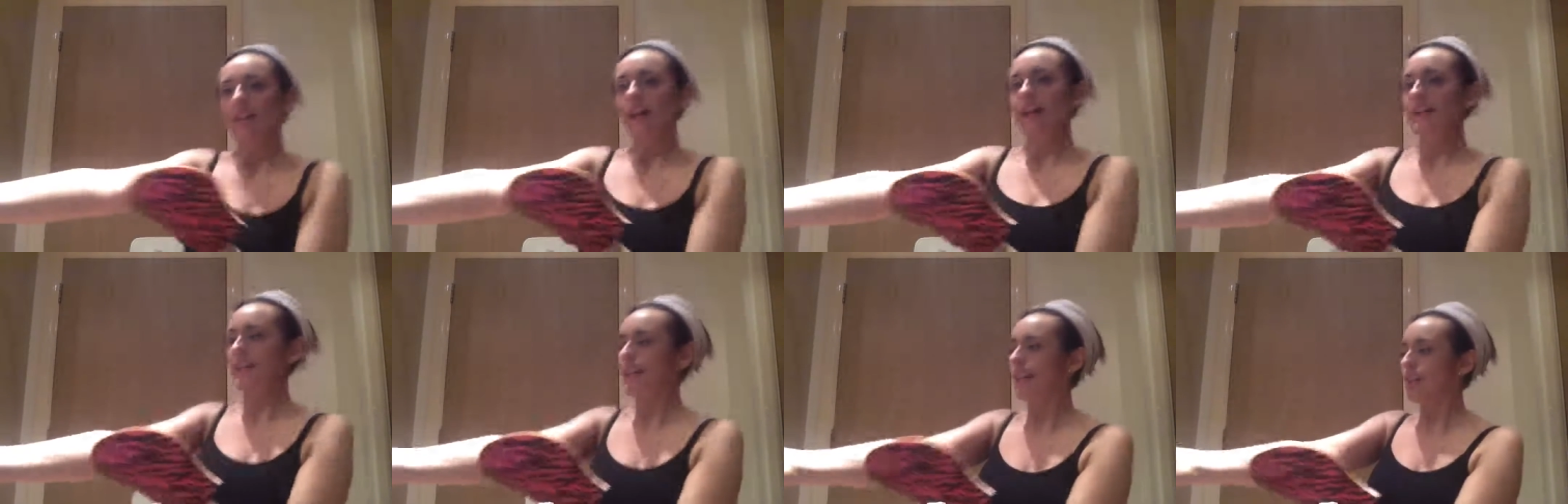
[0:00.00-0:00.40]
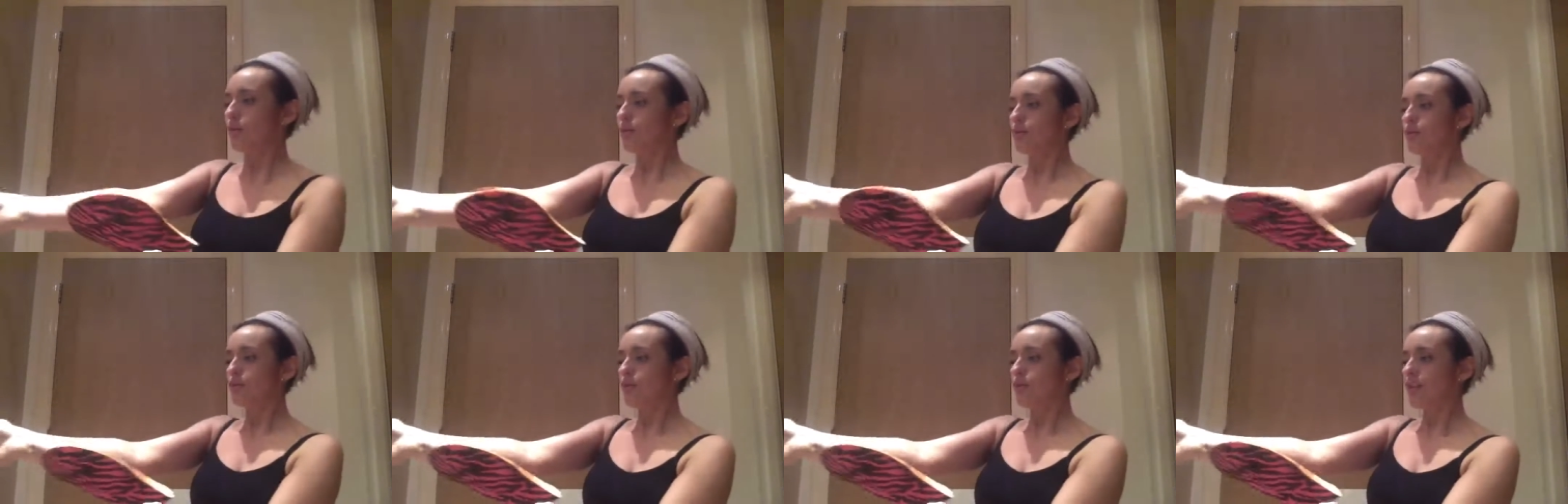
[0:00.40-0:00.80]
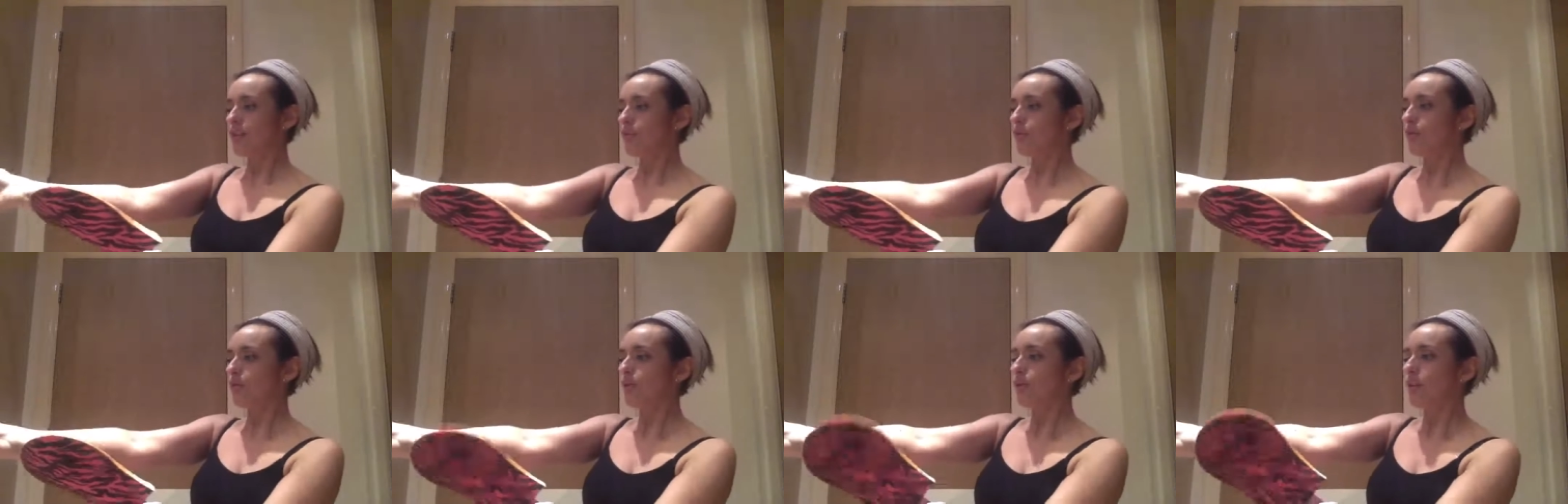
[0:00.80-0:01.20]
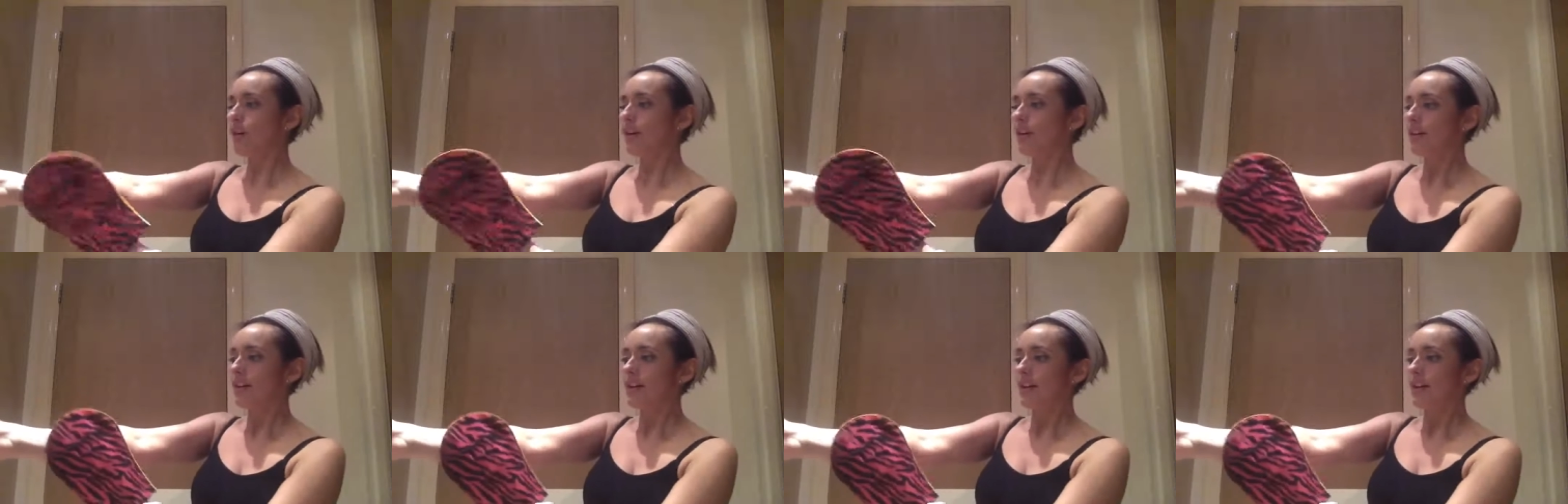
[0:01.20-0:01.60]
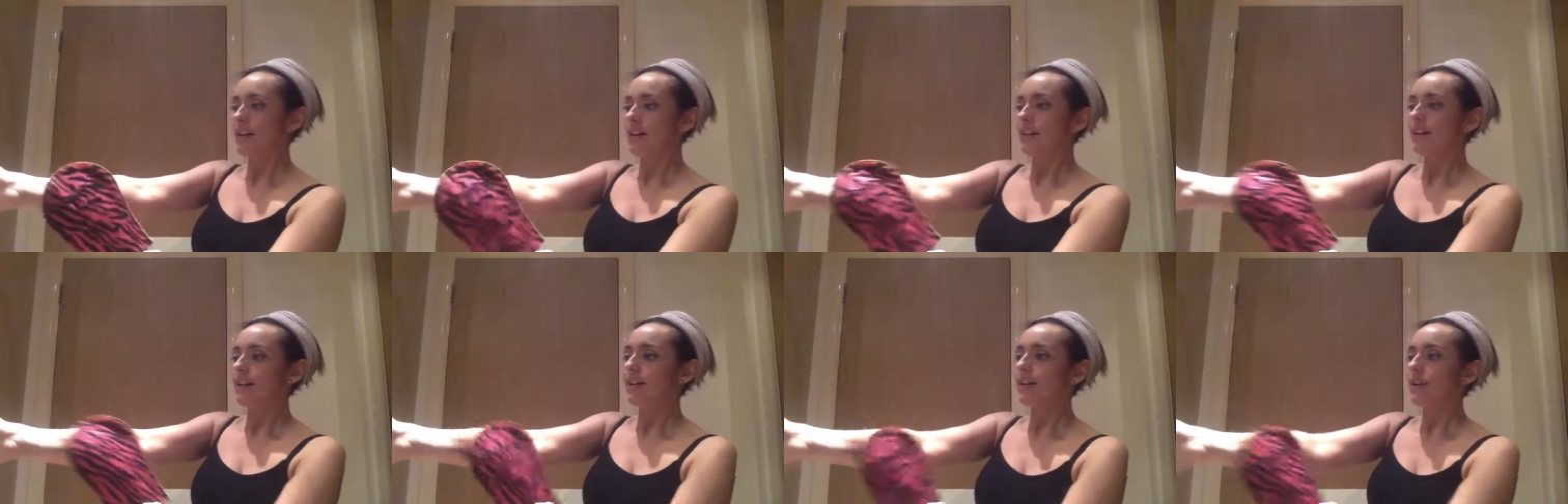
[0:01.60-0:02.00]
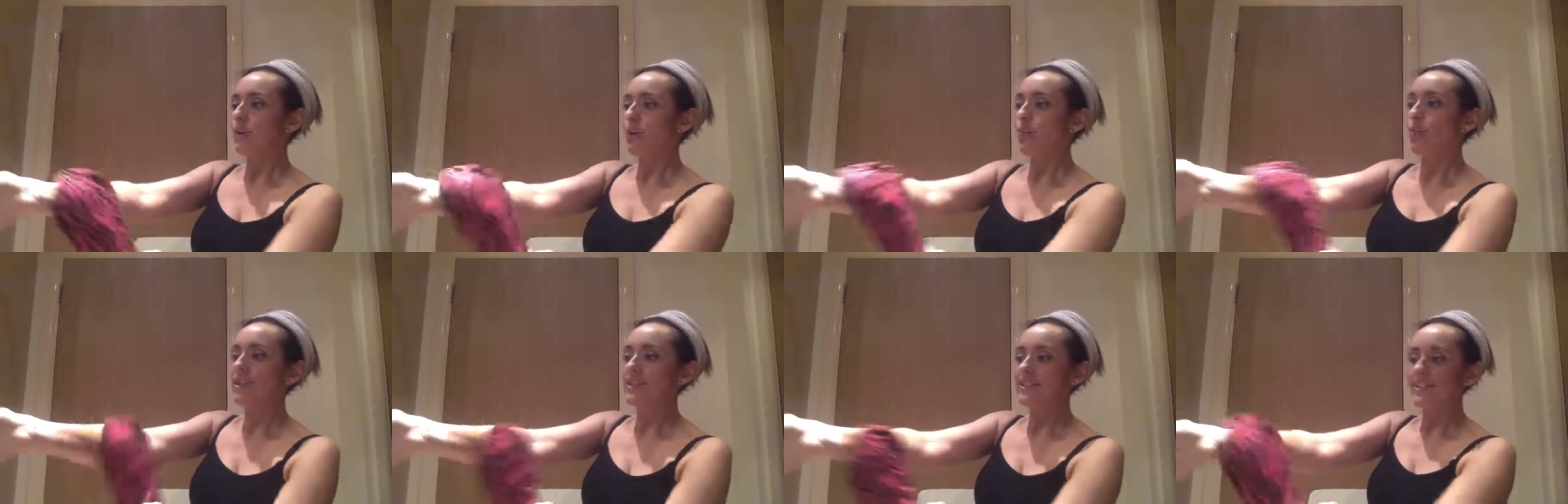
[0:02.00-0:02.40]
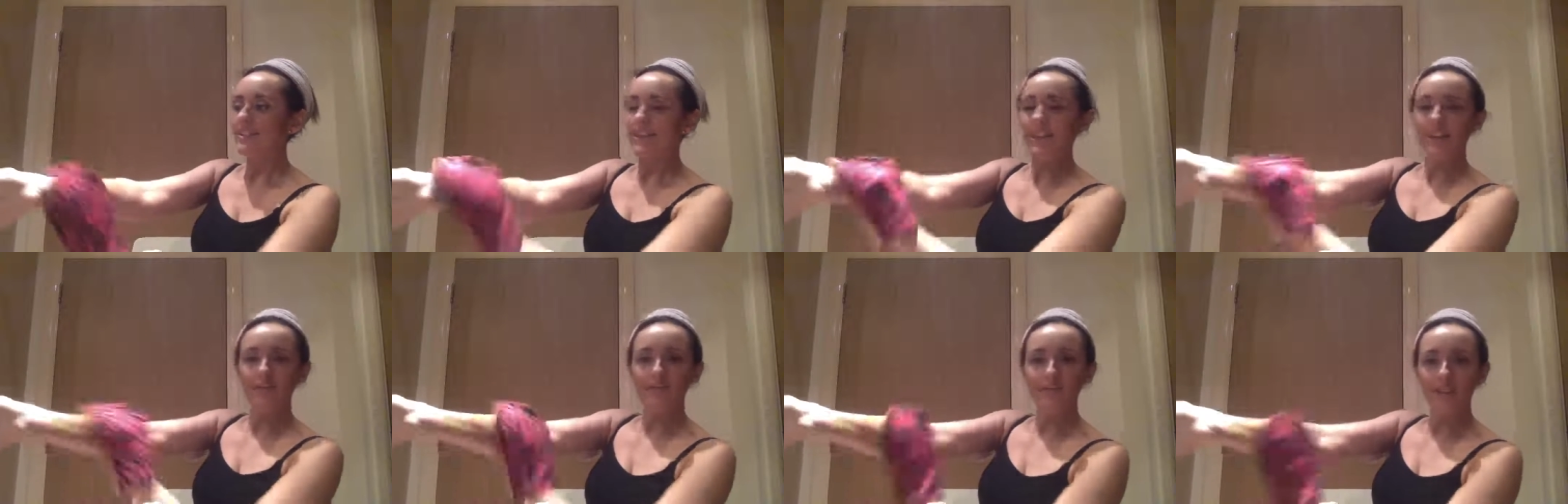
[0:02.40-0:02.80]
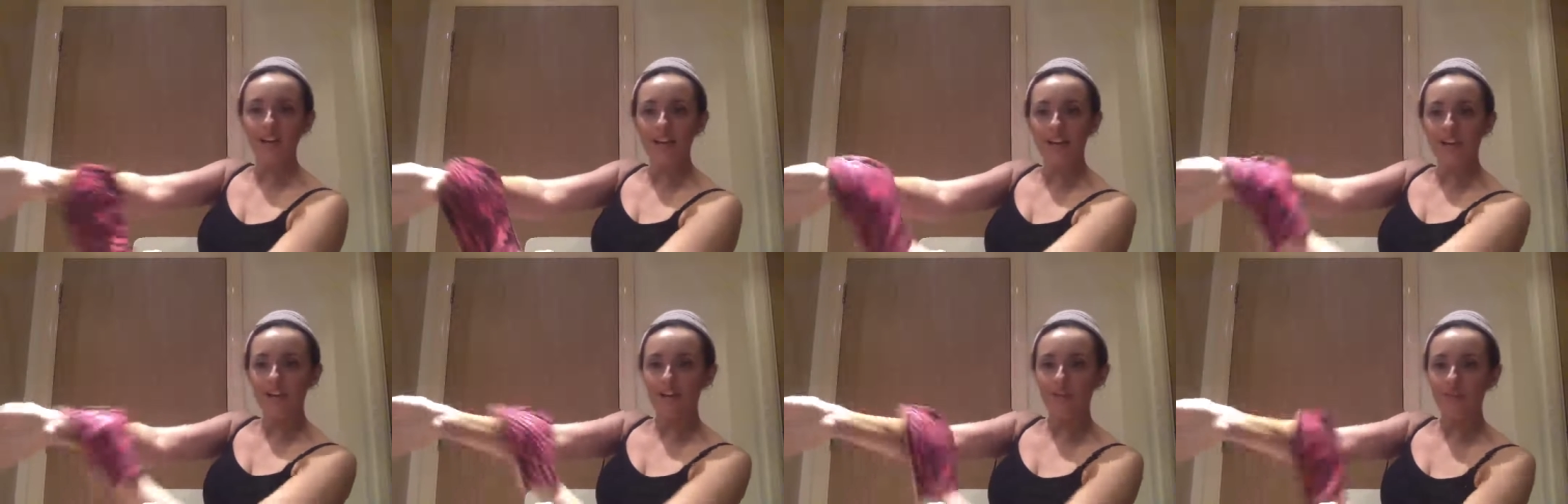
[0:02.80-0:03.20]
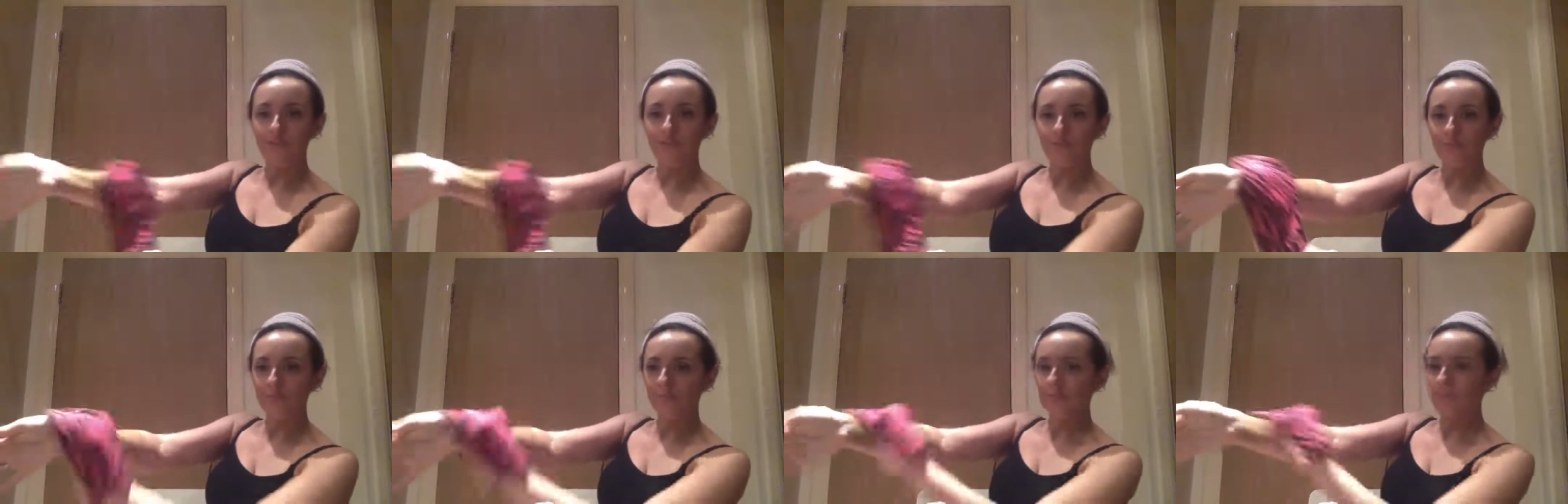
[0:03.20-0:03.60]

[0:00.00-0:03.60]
and then I go straight for one side of my arm.